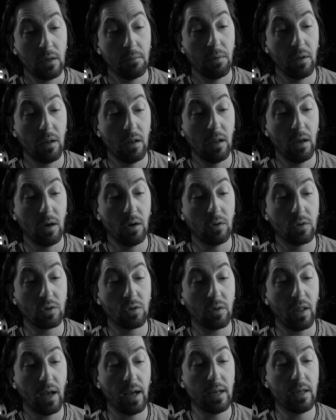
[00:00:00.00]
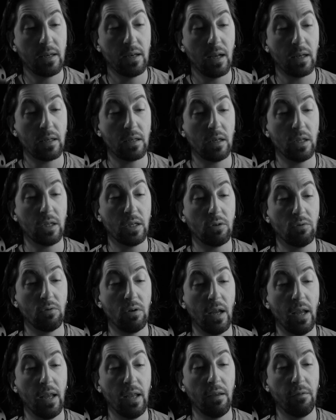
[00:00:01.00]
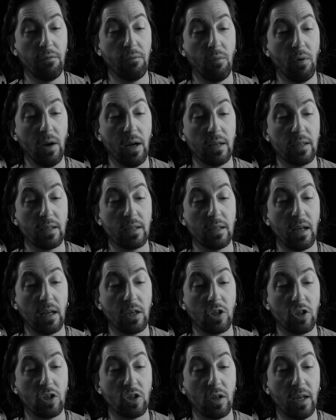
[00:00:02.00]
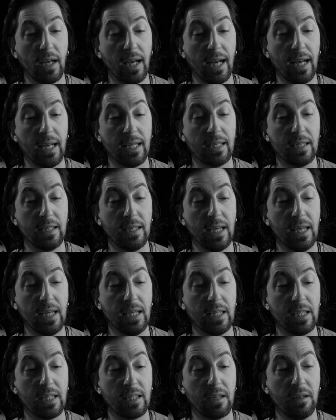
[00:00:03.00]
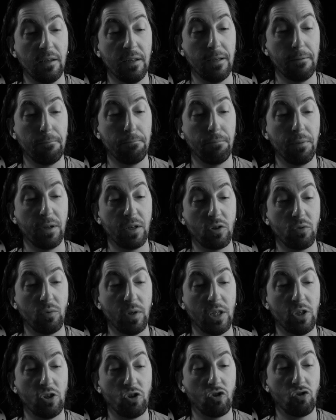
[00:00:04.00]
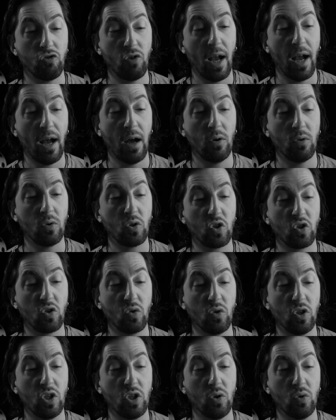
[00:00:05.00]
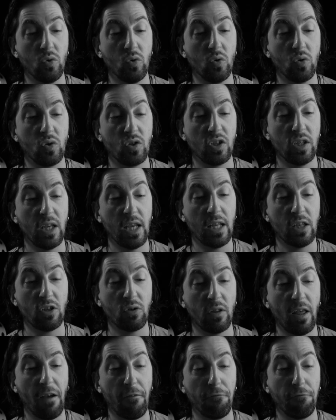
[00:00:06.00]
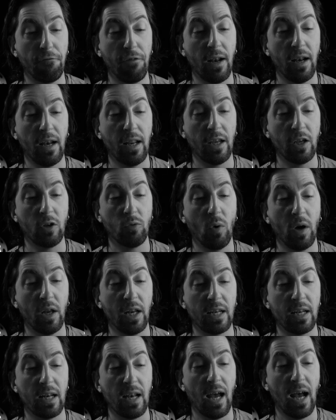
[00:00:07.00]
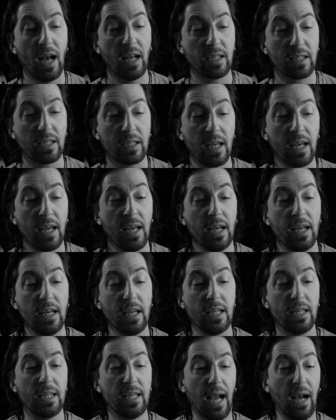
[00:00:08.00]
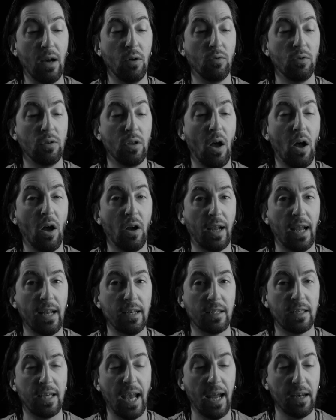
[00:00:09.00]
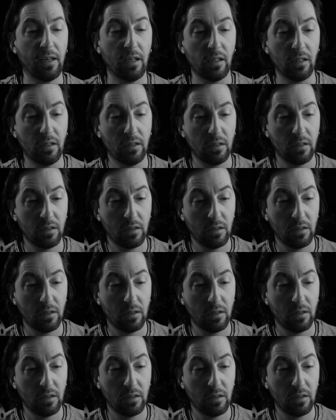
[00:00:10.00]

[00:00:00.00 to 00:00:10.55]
Below to thy nightly grave, where such as ye sleep between shrouds, to use ye to the filling one at last. Down, dog, and kennel."